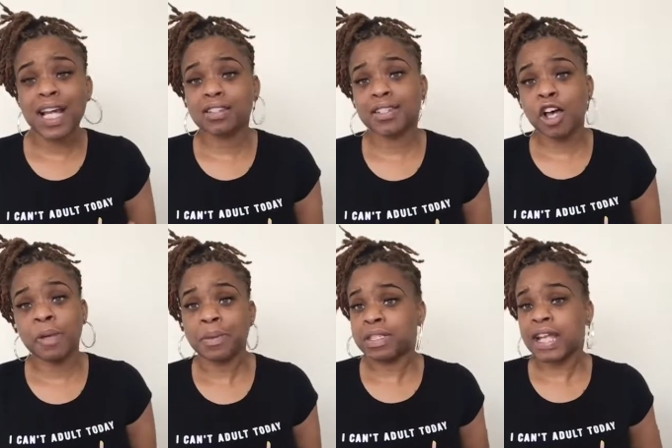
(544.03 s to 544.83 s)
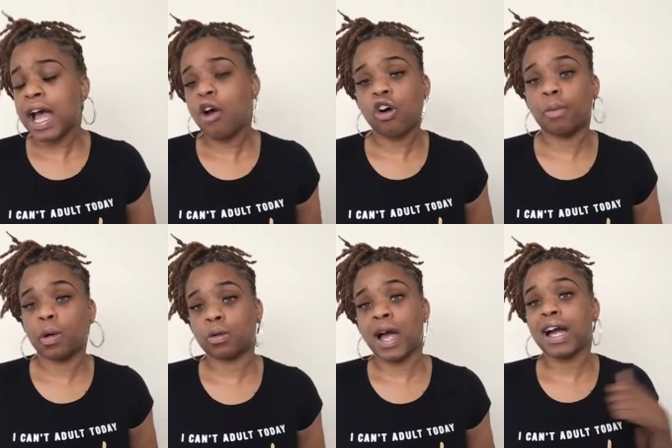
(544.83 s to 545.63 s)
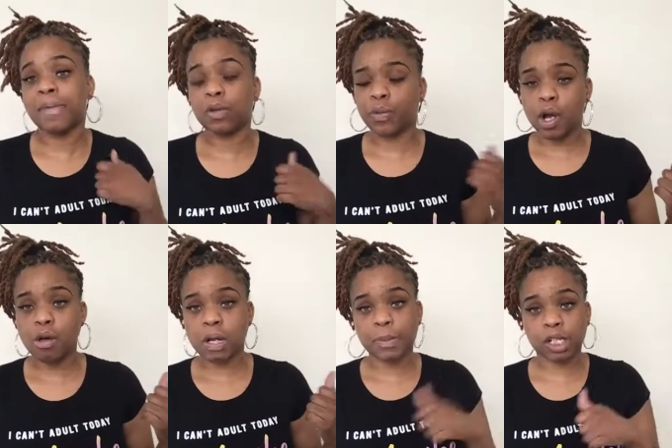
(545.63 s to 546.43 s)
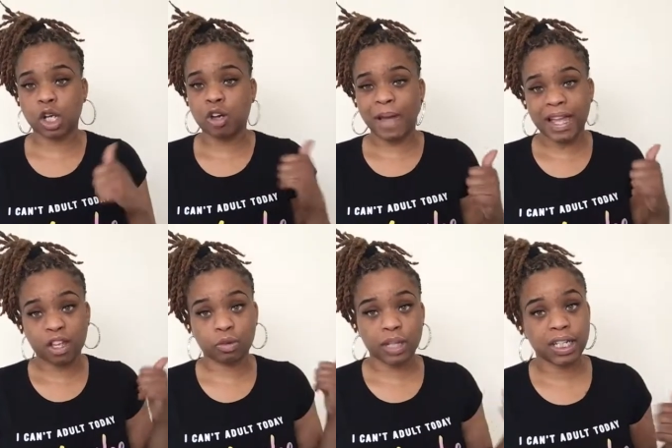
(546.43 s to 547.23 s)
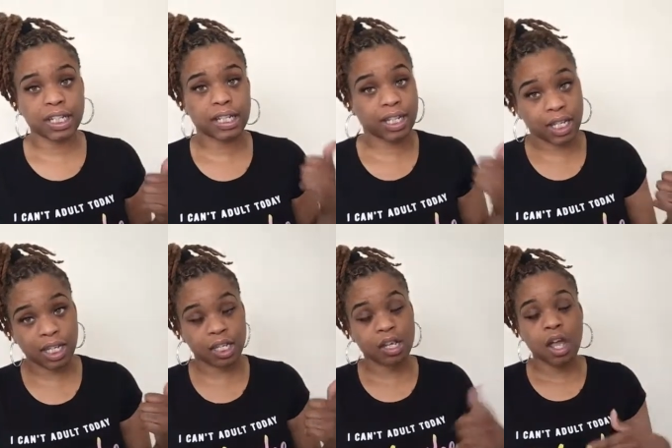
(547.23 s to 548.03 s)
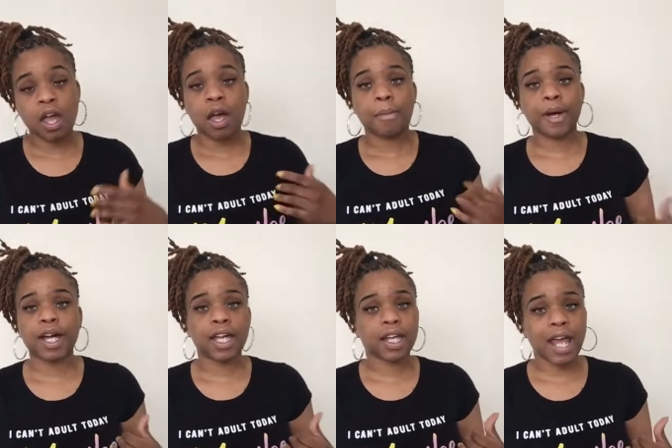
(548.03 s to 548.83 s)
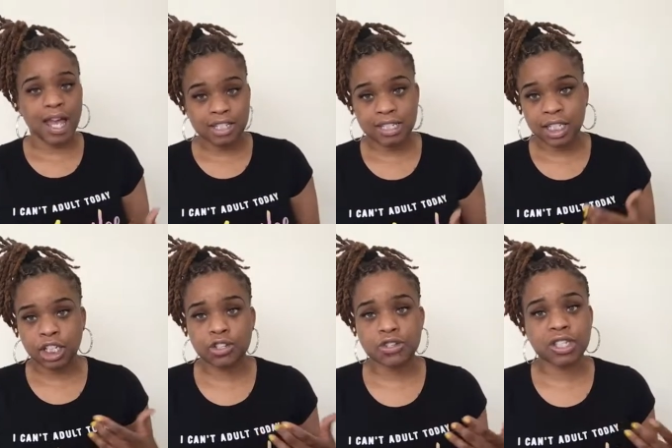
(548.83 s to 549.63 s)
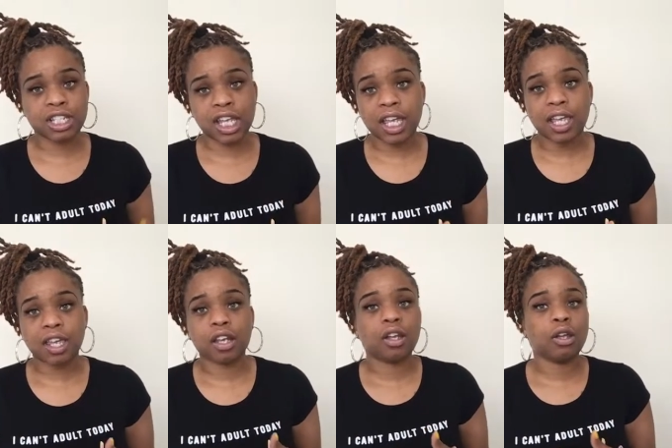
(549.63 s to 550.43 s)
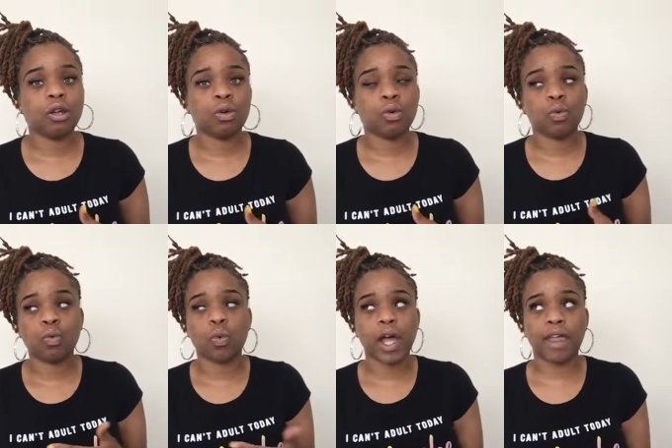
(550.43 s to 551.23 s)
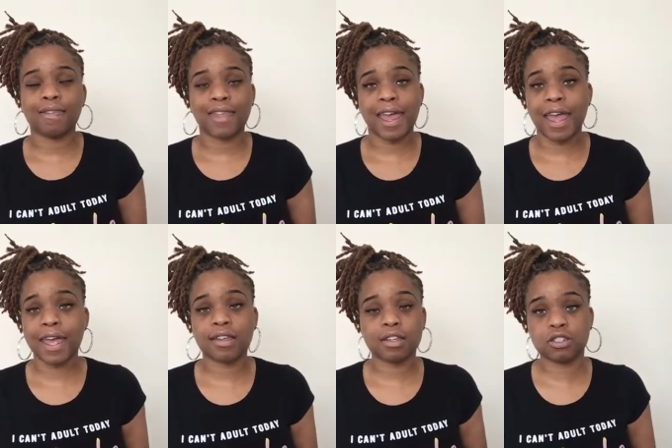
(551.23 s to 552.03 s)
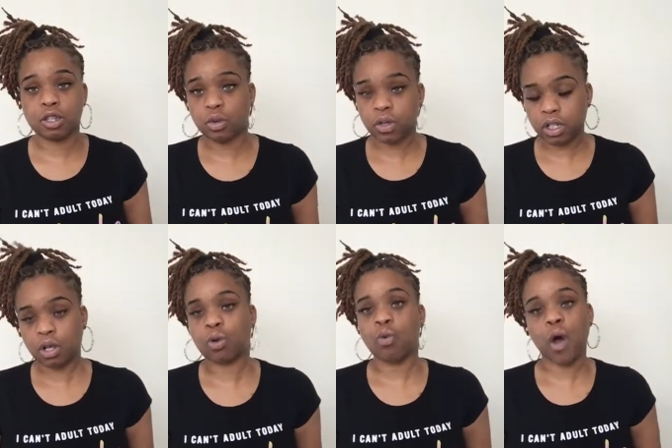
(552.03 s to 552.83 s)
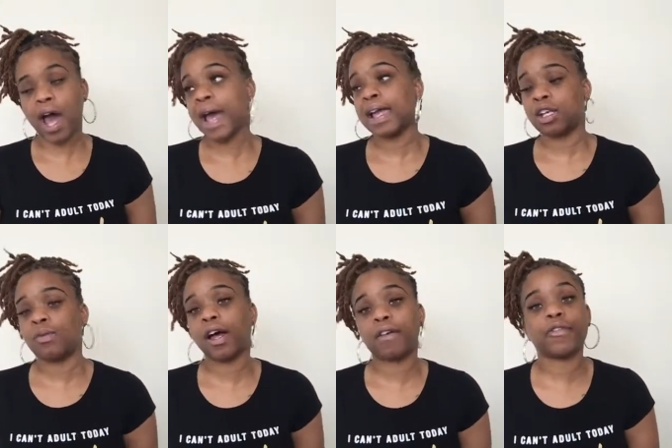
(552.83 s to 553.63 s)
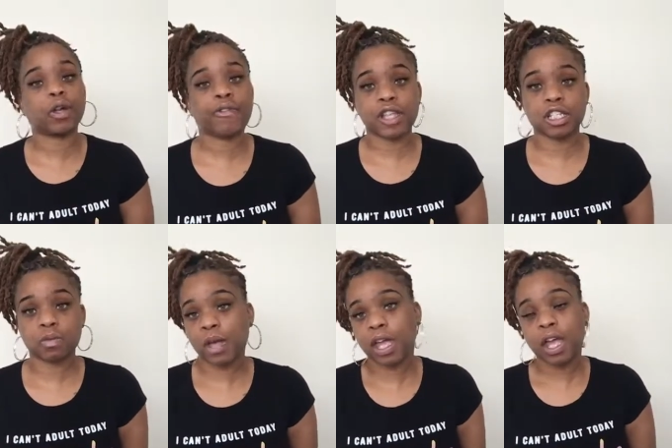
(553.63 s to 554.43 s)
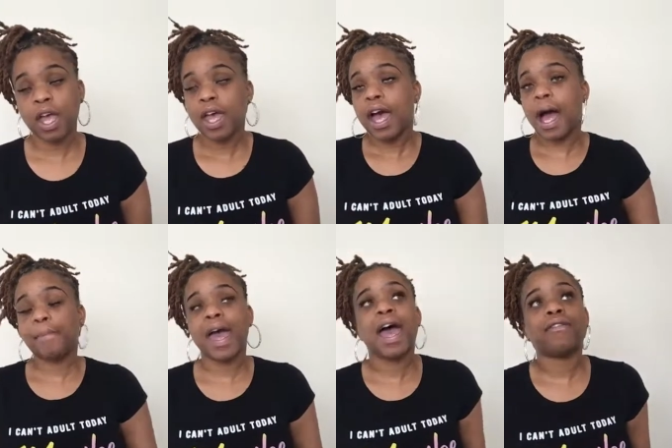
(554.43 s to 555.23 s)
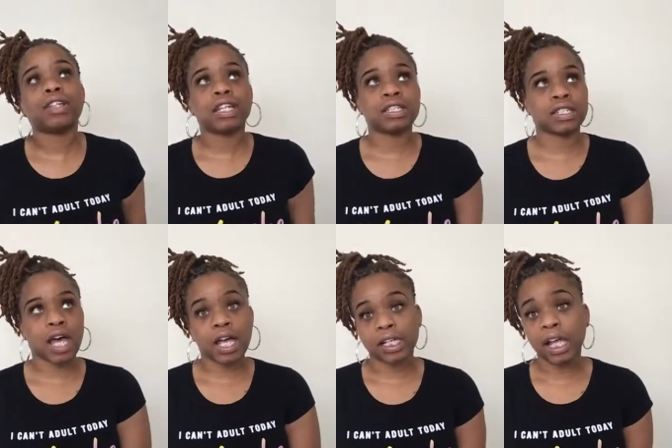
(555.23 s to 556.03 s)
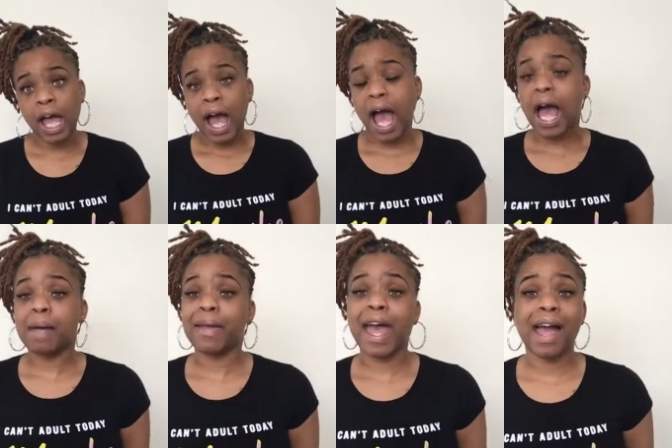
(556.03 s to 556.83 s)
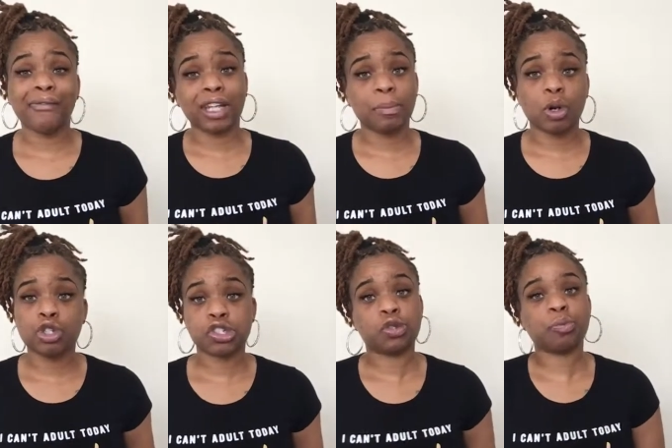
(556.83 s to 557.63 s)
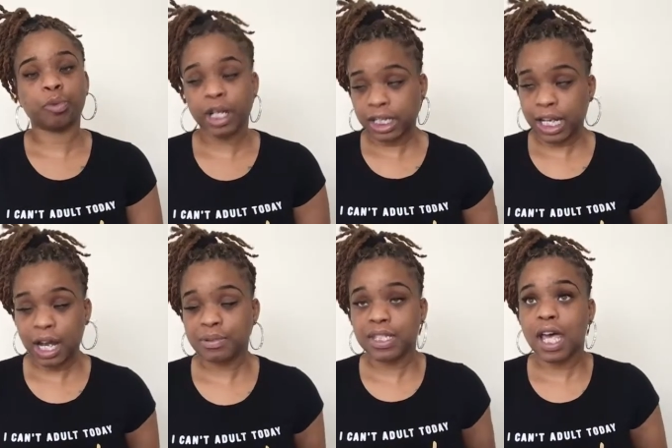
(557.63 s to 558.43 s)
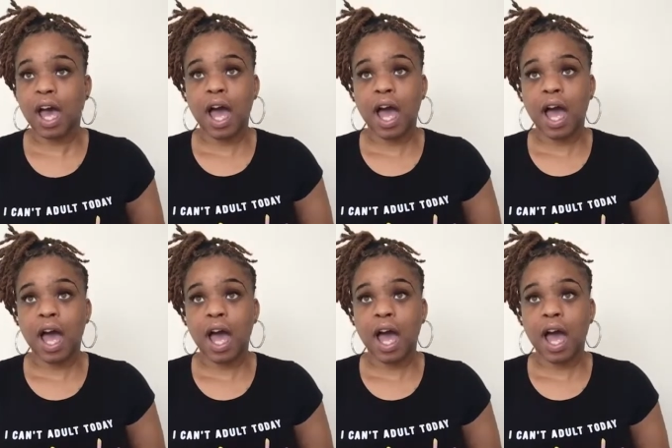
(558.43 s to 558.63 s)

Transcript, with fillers: doctor told me it was non-hormonal. I could be wrong. I'm going to go back and read it again. But I just didn't understand what the heck is going on? Why do I feel this way? I'm having anxiety. I'm having emotional breakdowns.